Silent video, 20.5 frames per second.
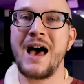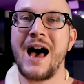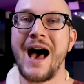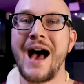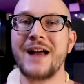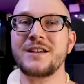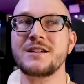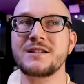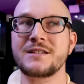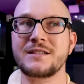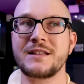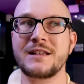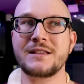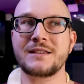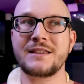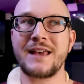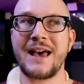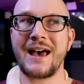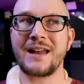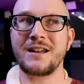I just
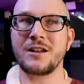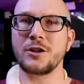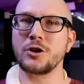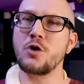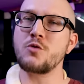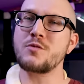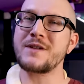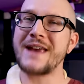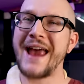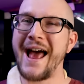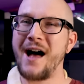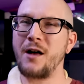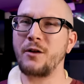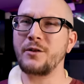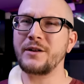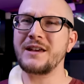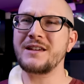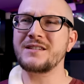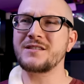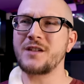think that
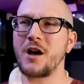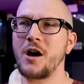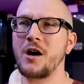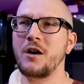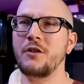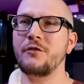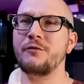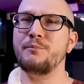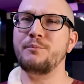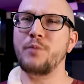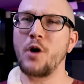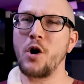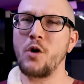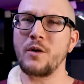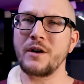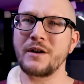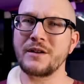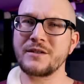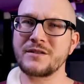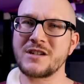localities of
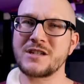boas,